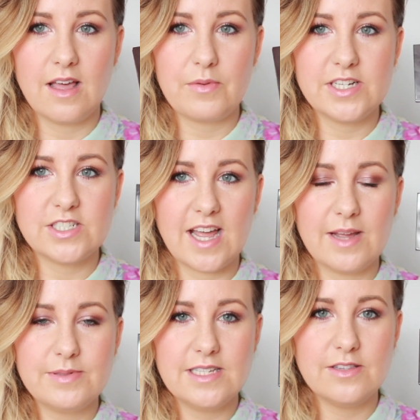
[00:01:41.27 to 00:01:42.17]
which
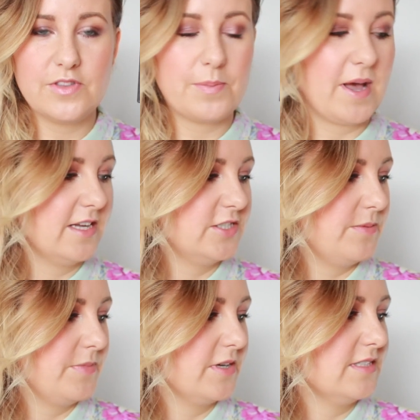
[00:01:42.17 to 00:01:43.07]
I absolutely love the
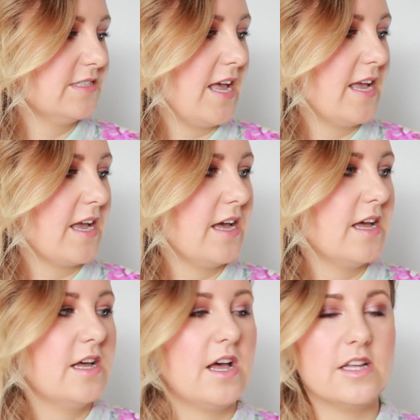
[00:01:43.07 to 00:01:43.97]
packaging, because it's like
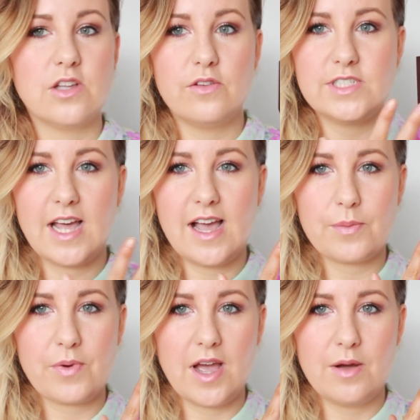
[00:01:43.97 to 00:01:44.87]
a sort of
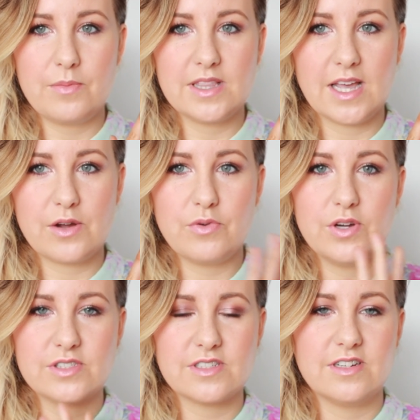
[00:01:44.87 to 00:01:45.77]
dark brown with like
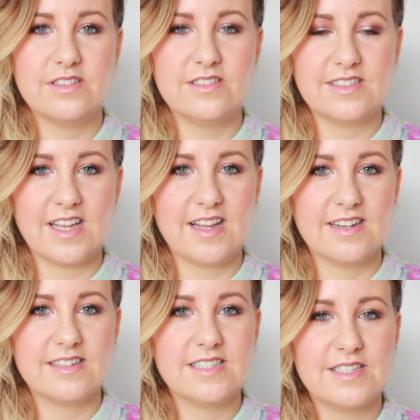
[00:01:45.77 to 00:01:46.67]
rose gold,
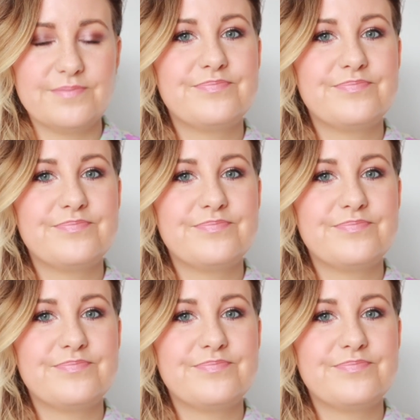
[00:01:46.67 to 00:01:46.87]
and